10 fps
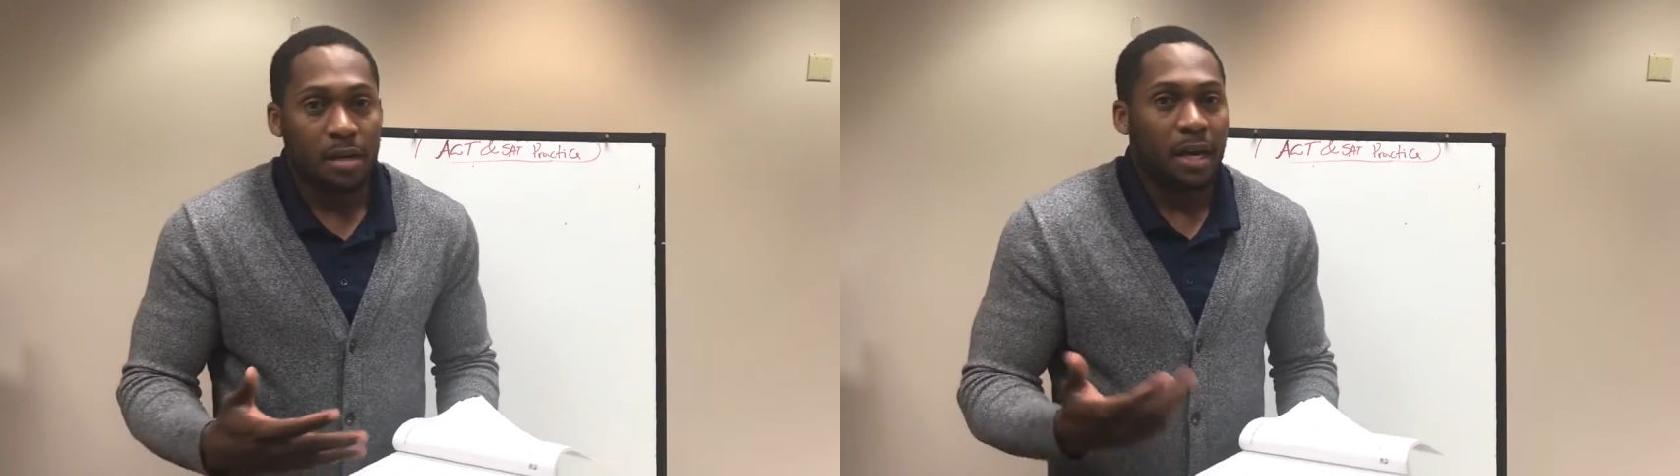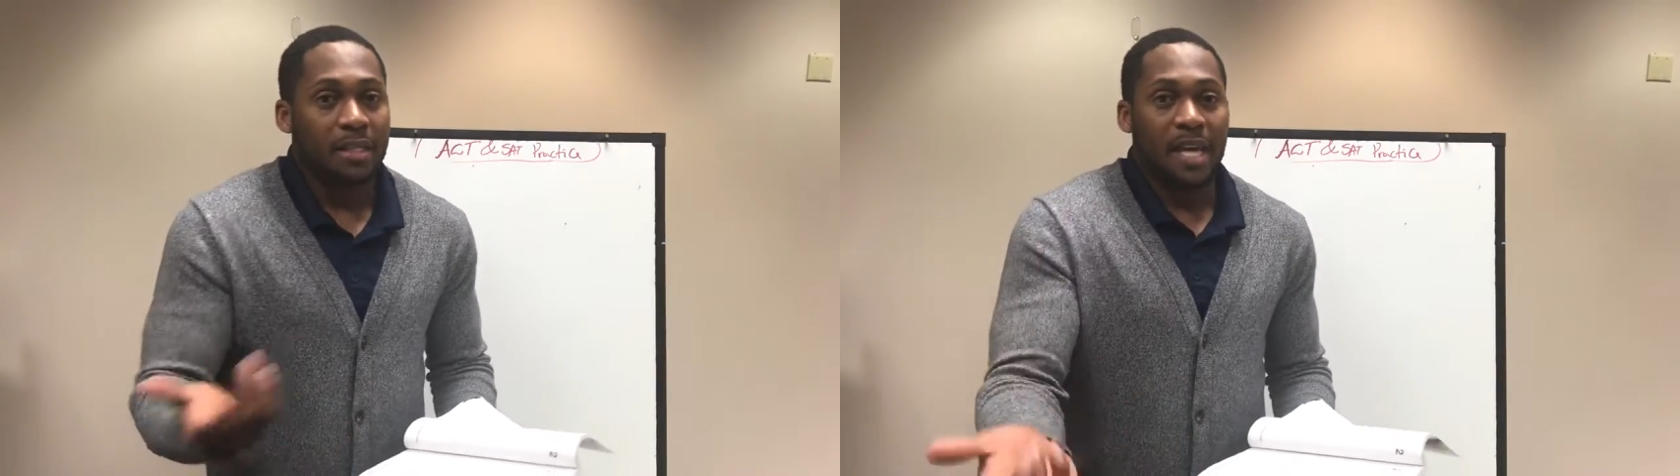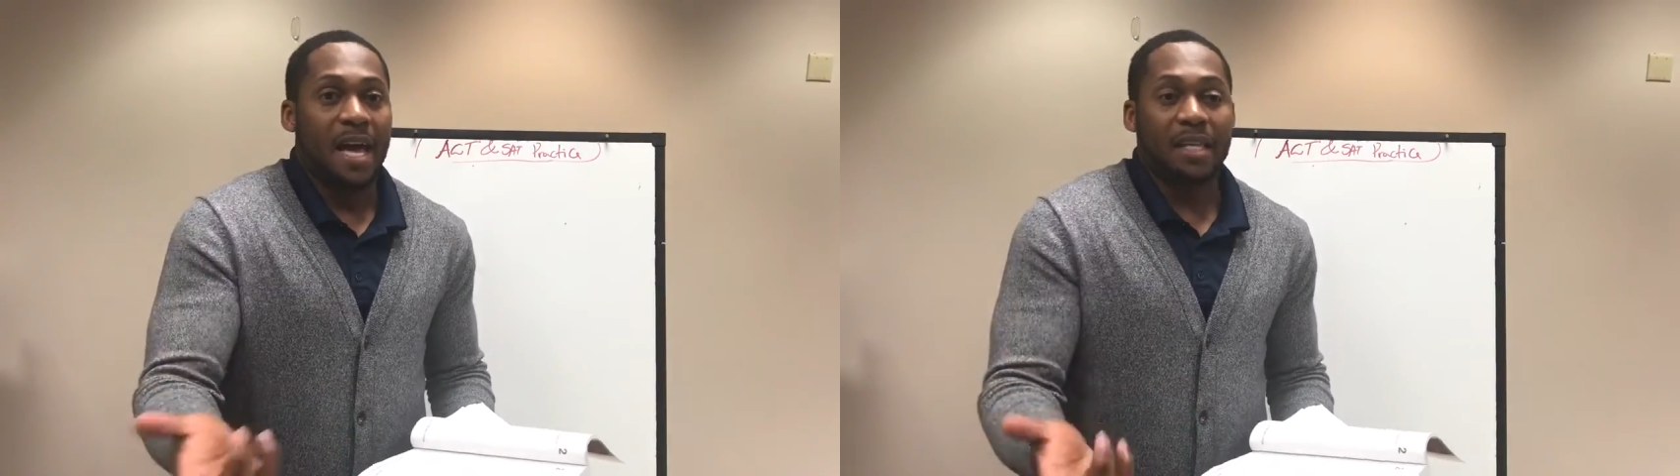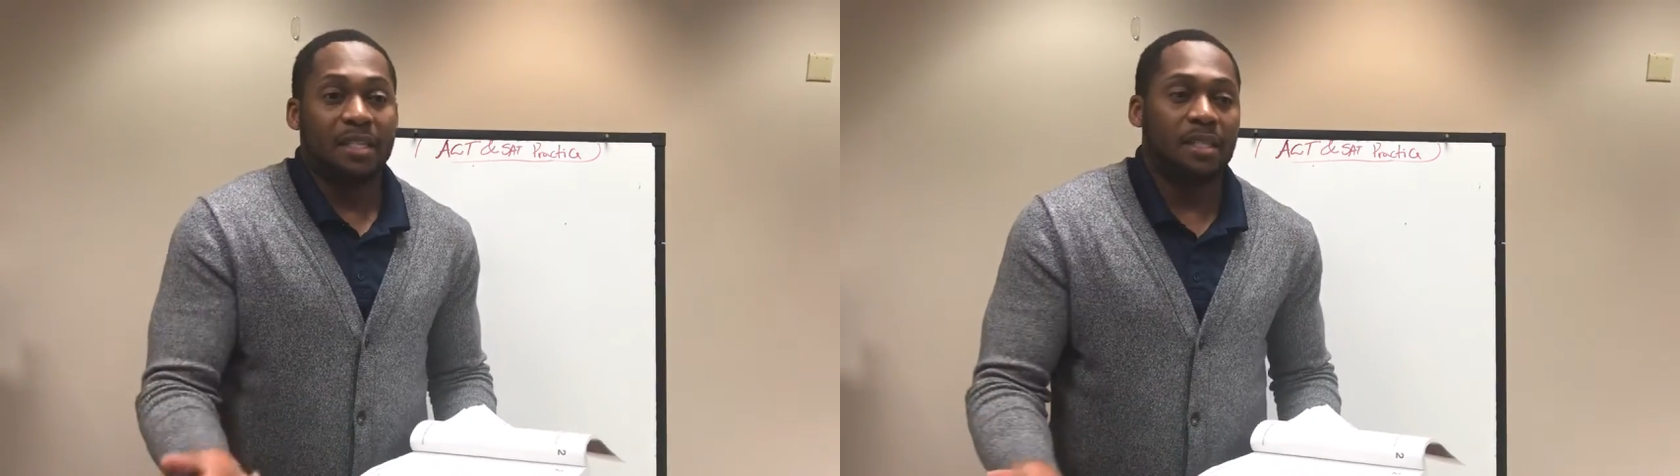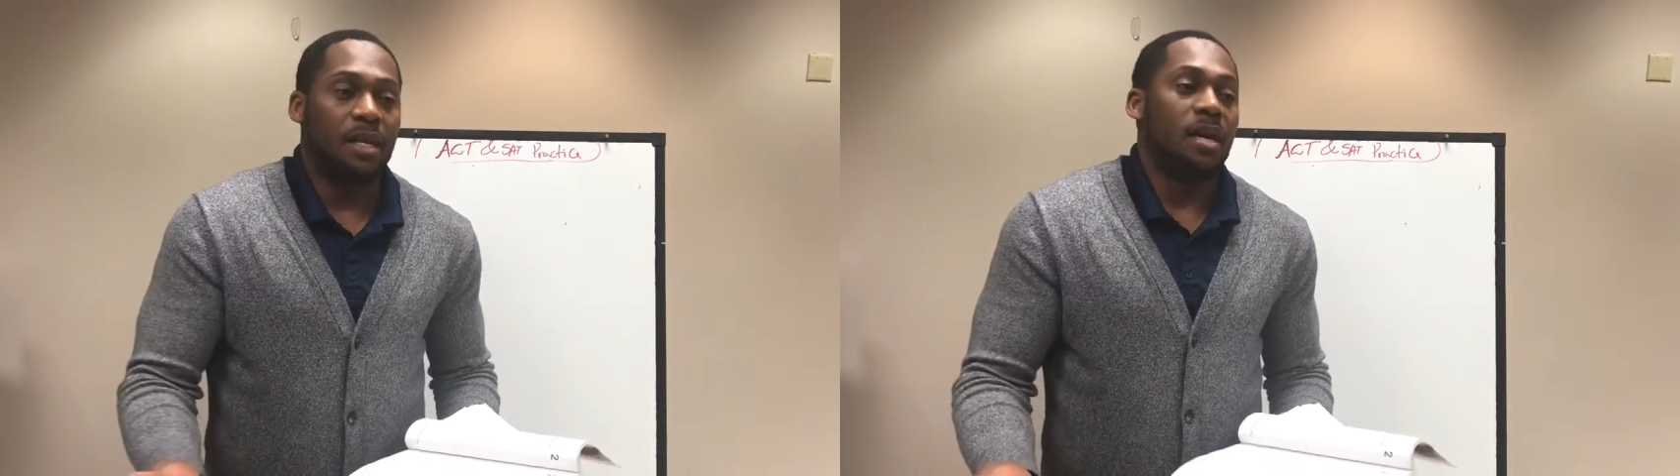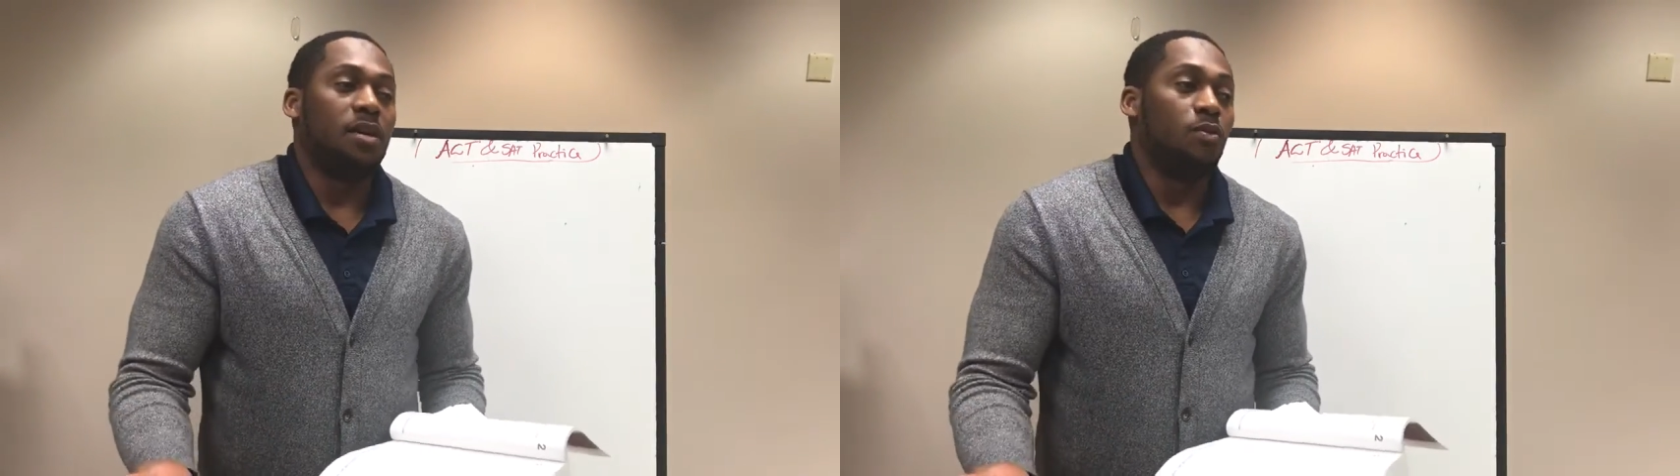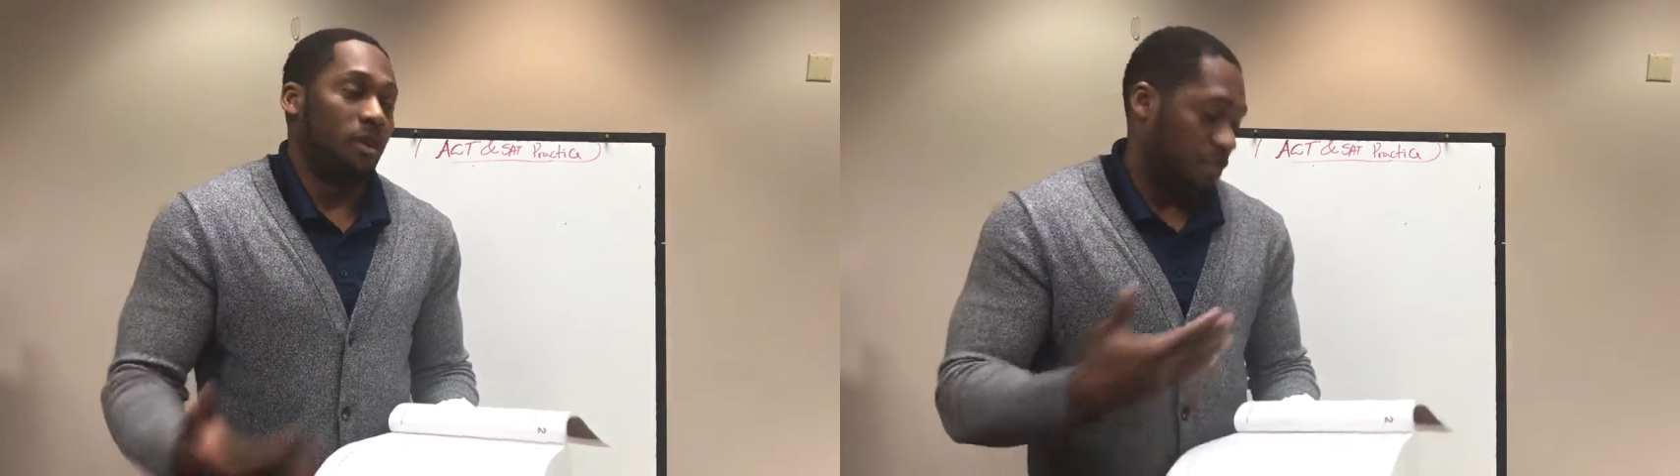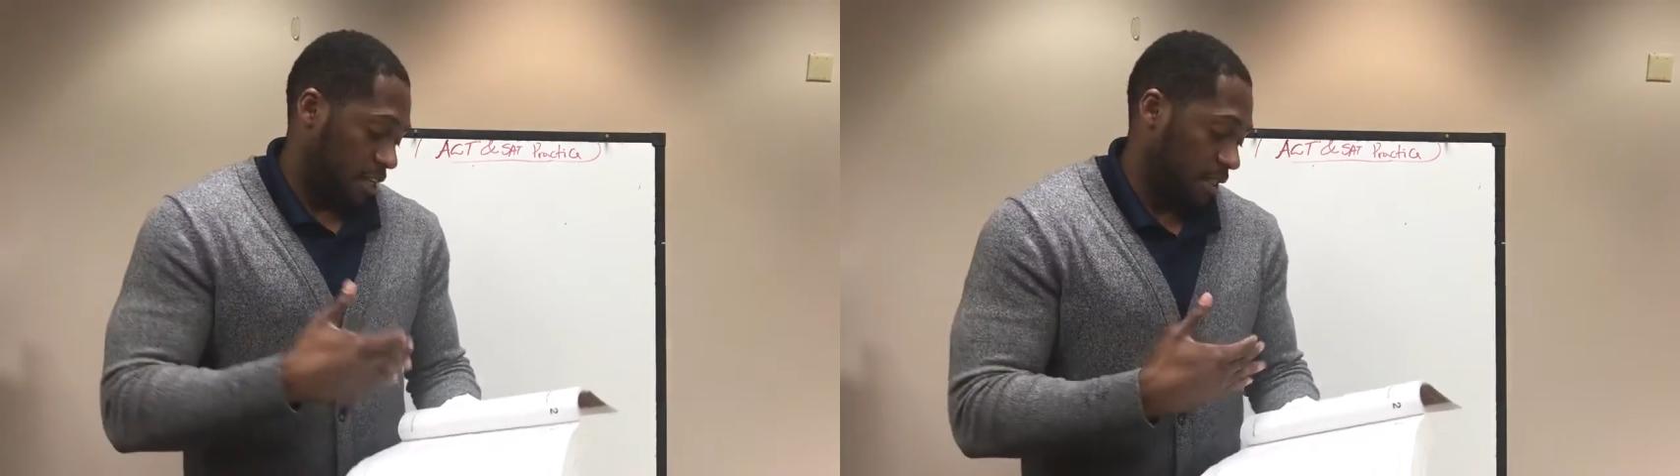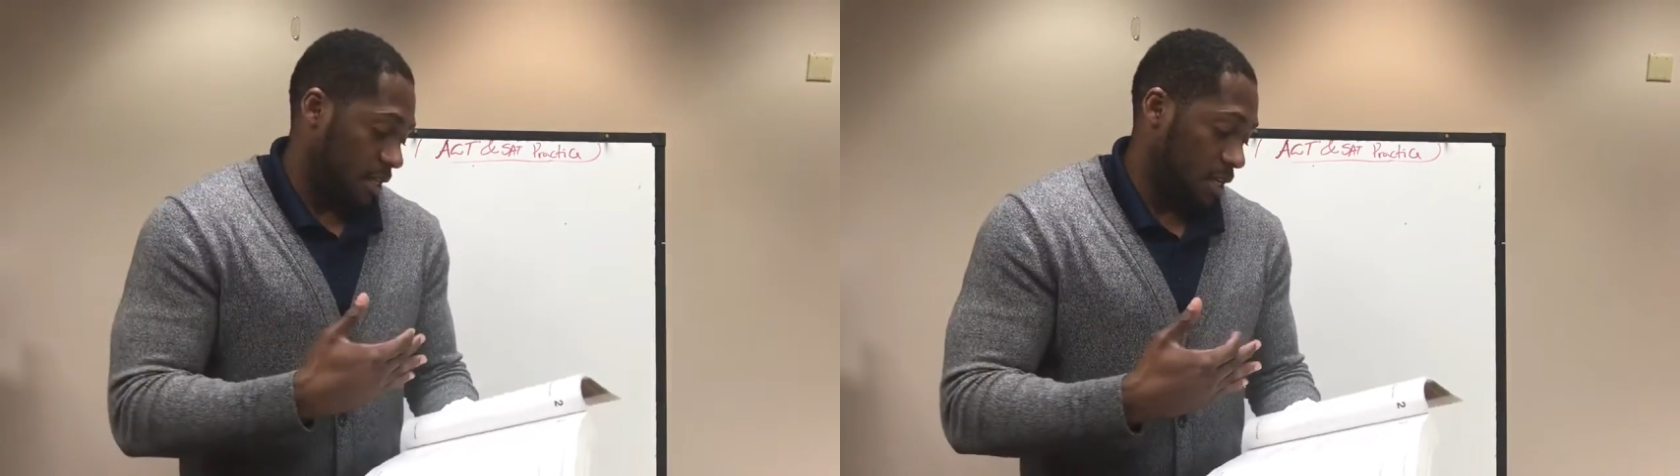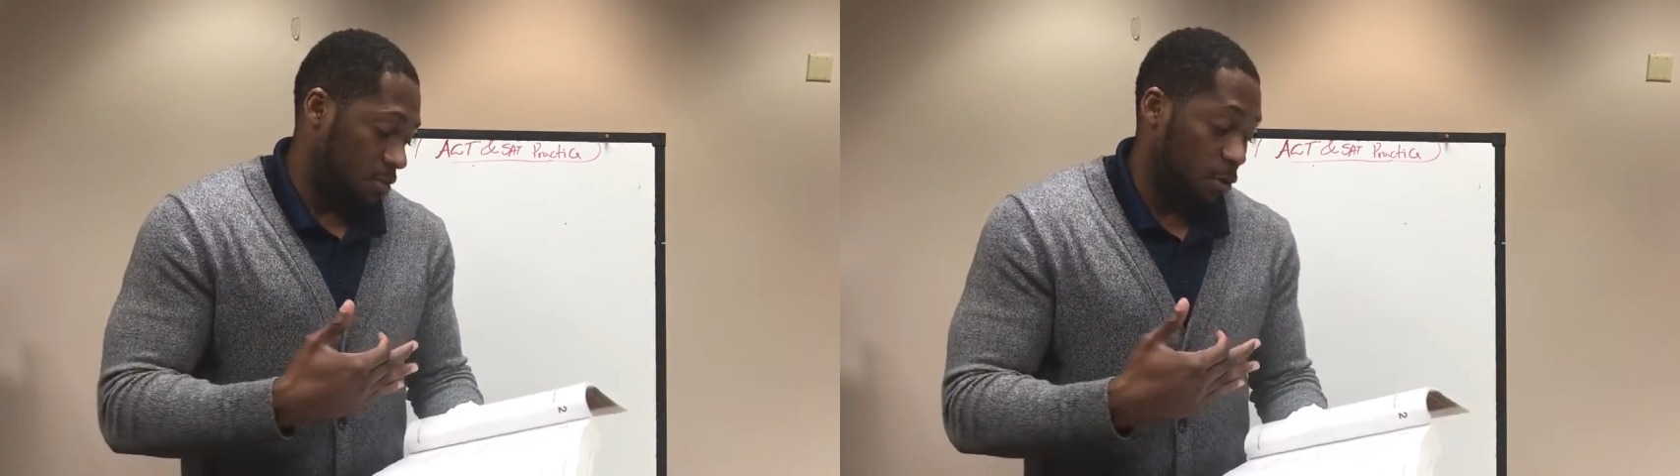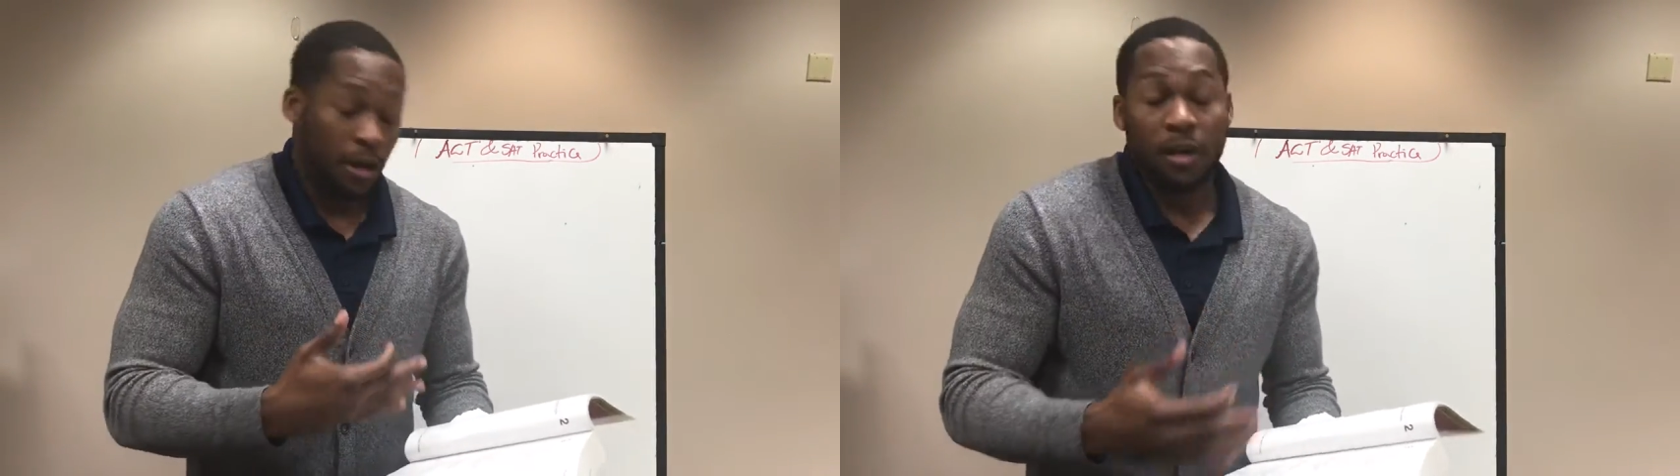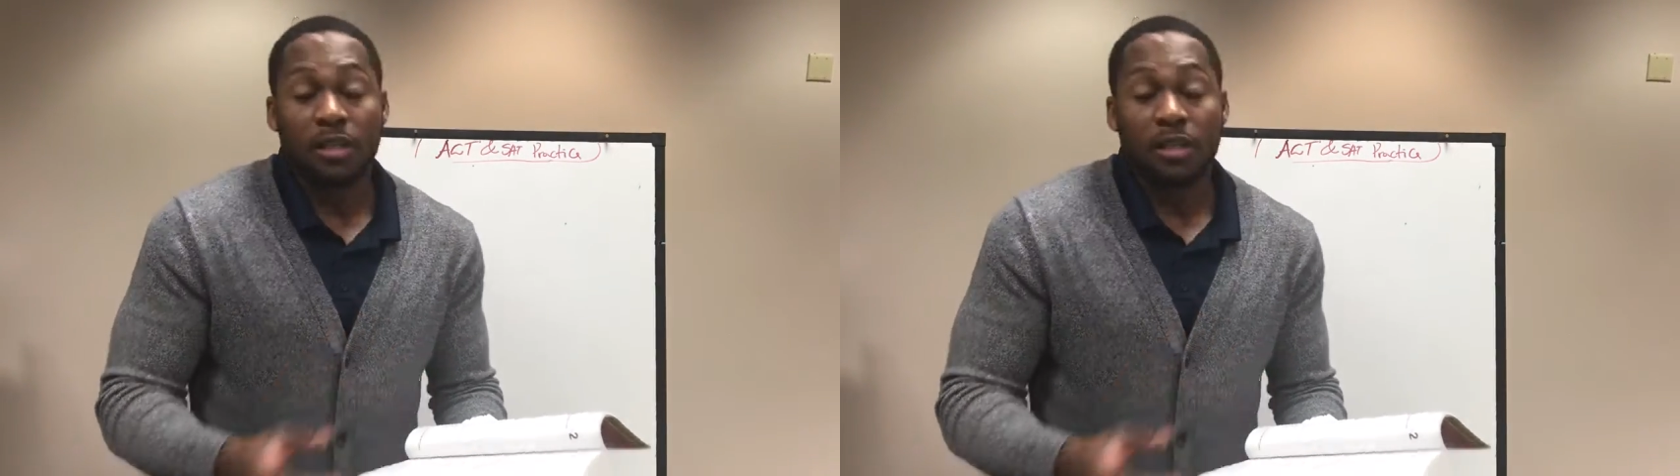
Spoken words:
exactly say whatever they say in the book.